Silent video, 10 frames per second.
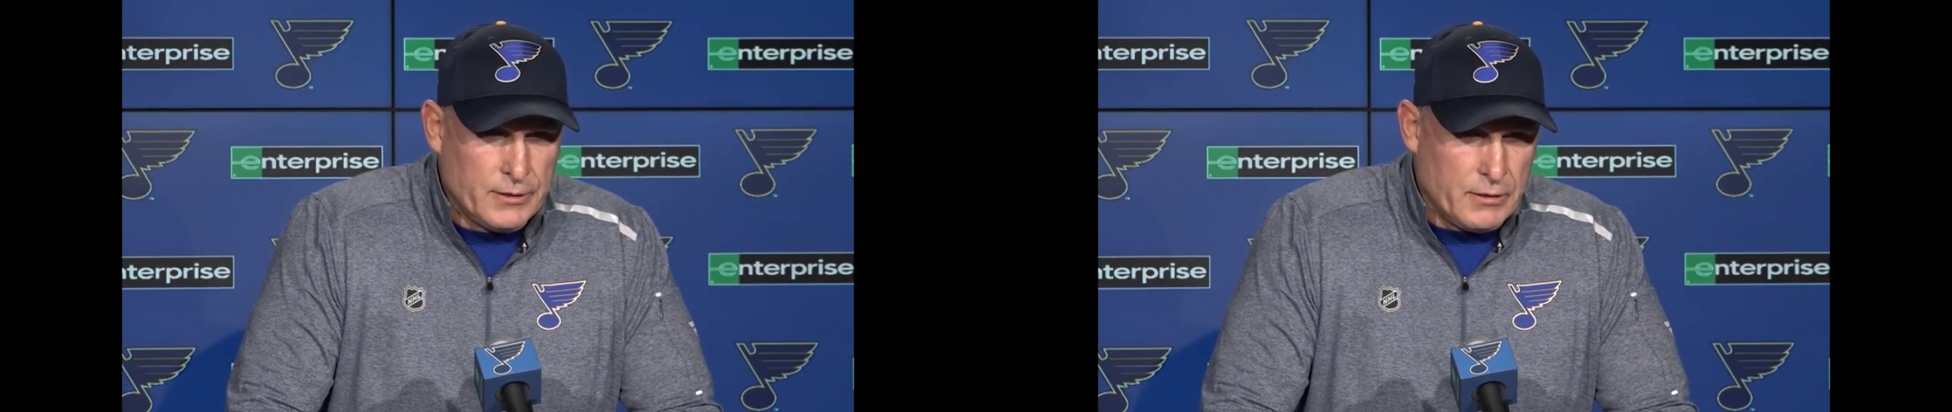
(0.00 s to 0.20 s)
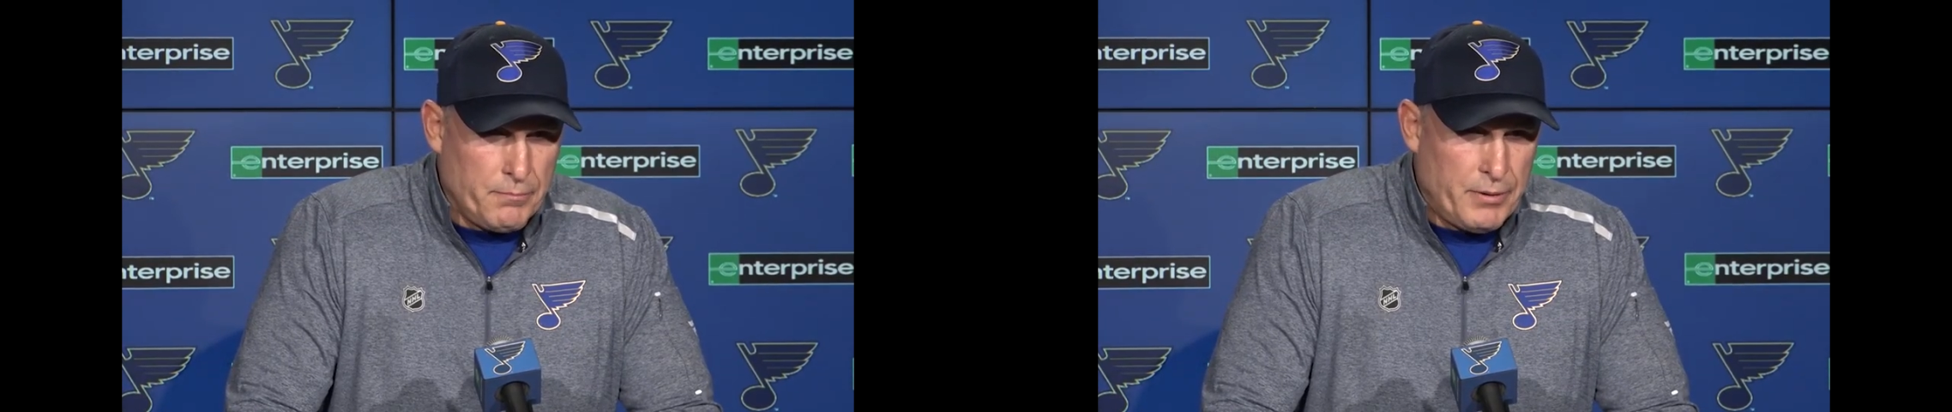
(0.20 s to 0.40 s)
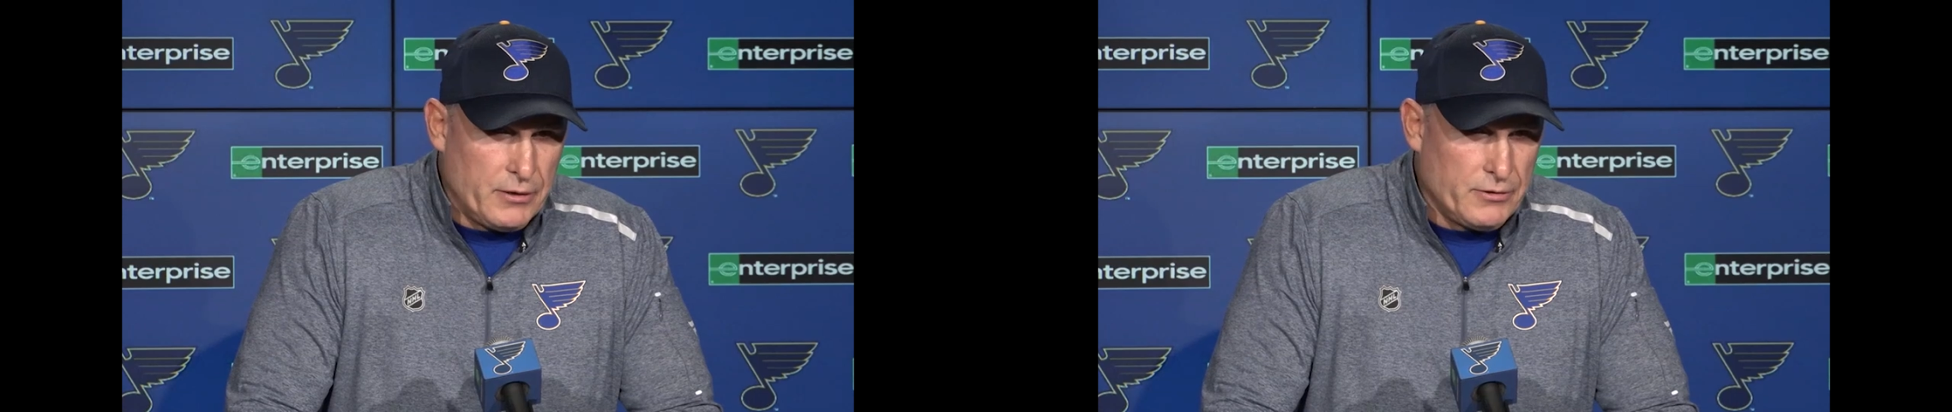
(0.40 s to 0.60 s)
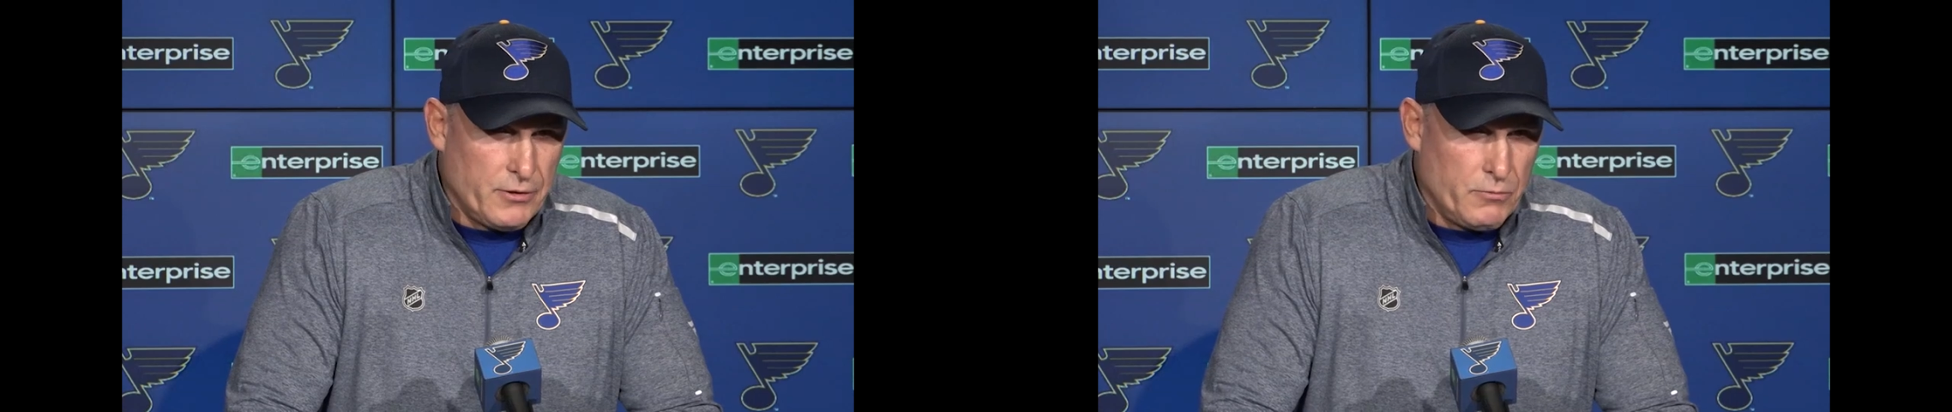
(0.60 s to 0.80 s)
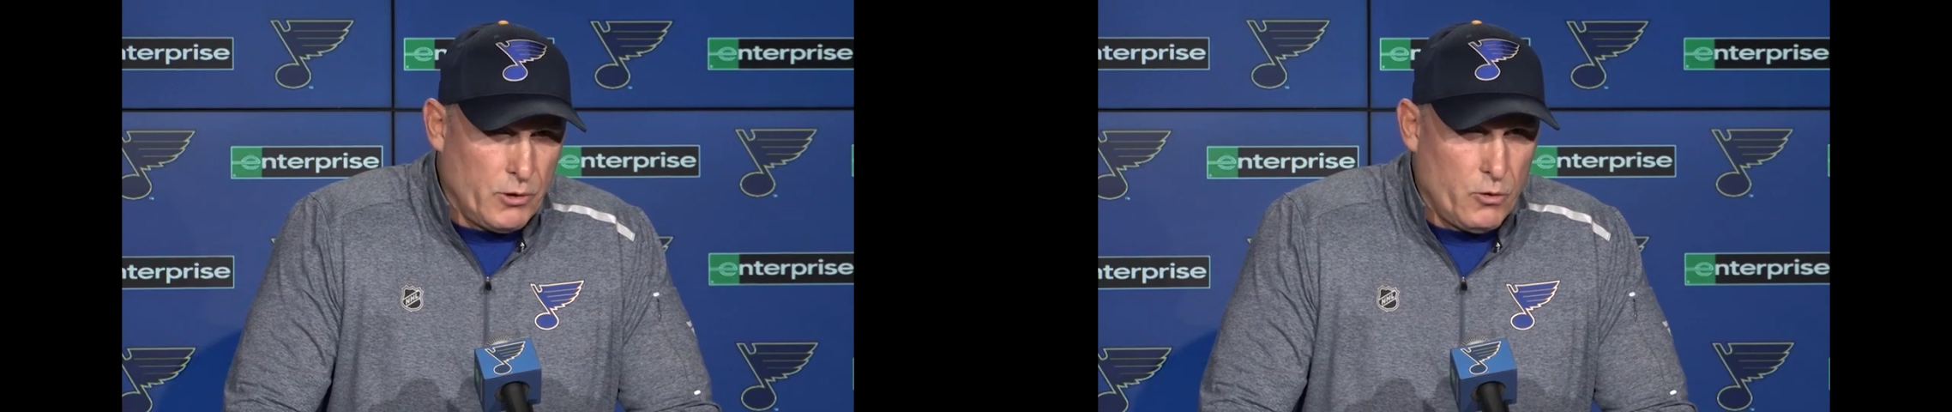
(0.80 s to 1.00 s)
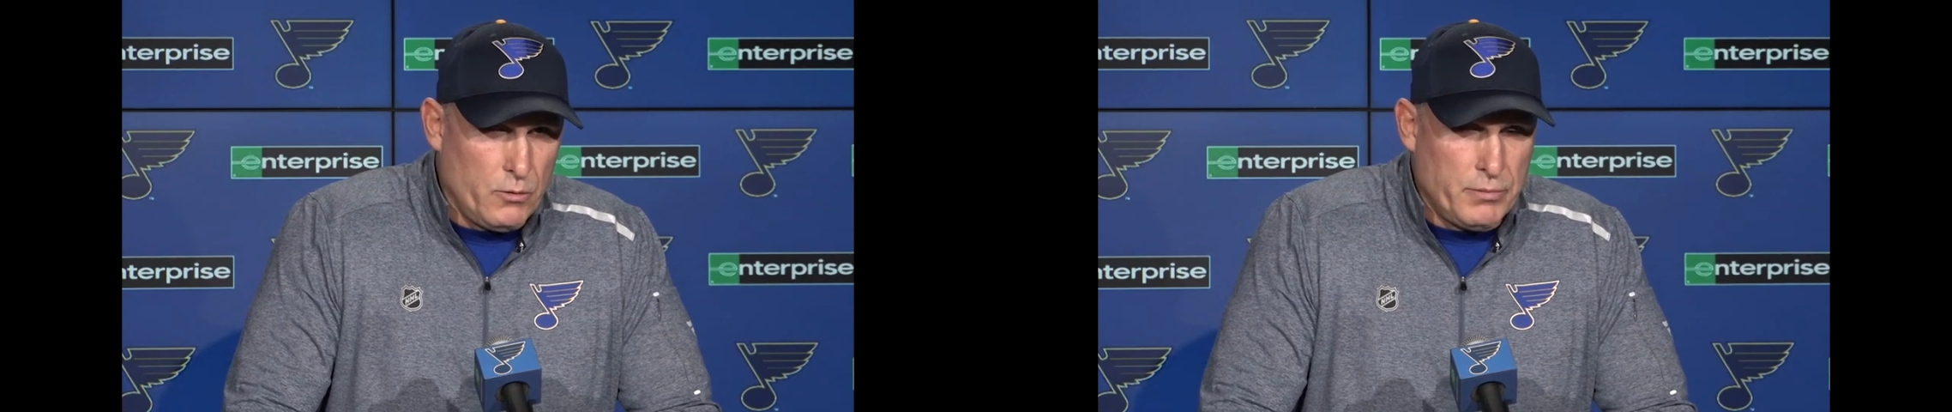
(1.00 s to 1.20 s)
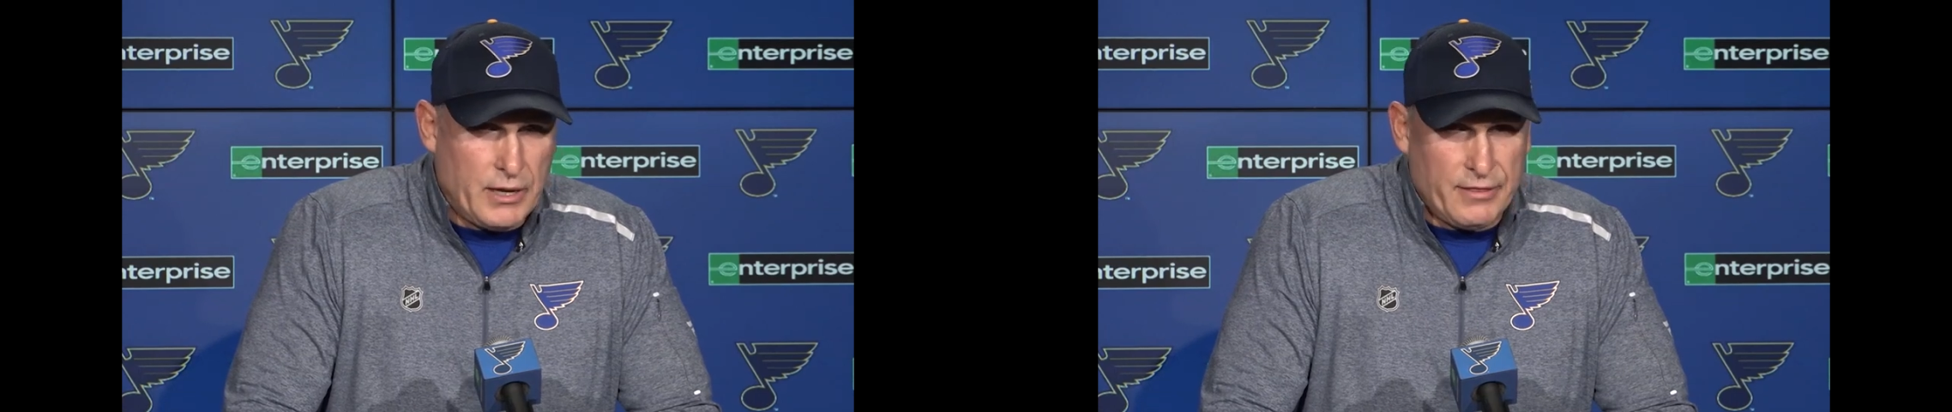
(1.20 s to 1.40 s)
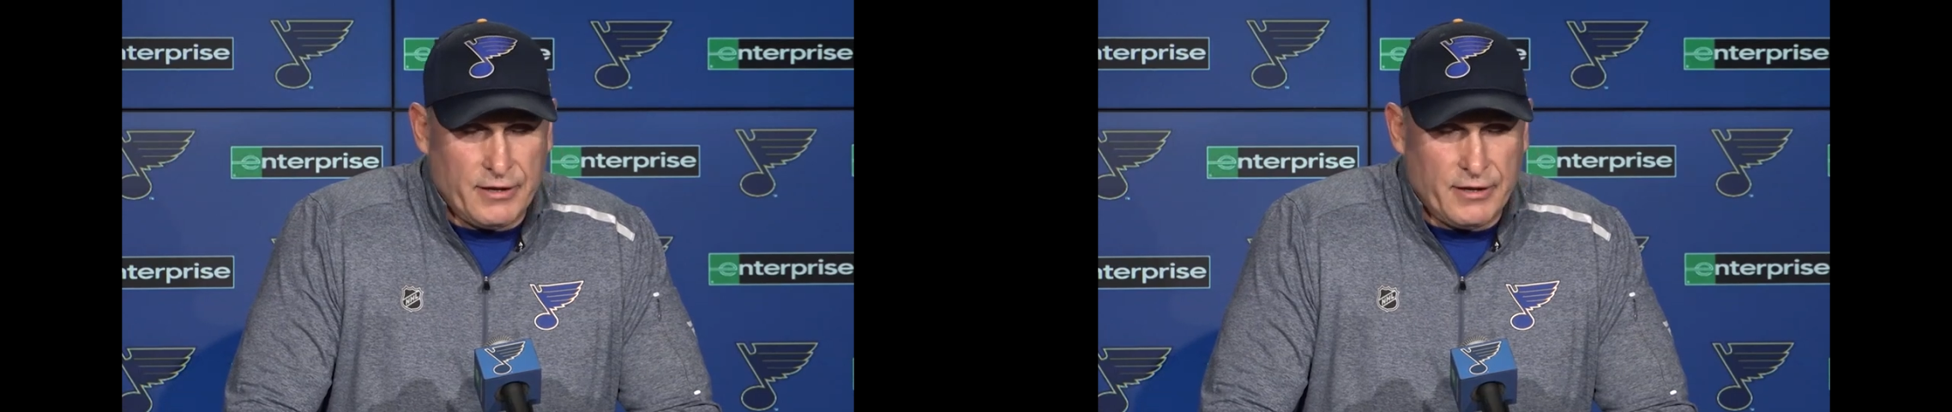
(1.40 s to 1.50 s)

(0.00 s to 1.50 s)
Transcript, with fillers: compared to the road, but I